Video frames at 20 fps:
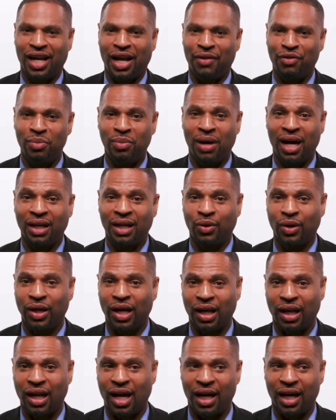Now, everybody on
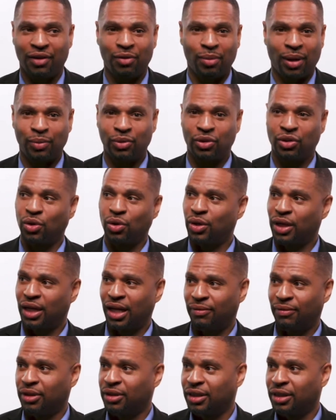that line, everybody was talking,
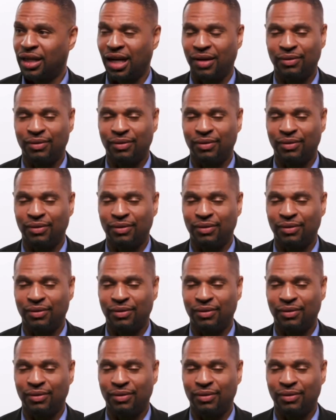having a good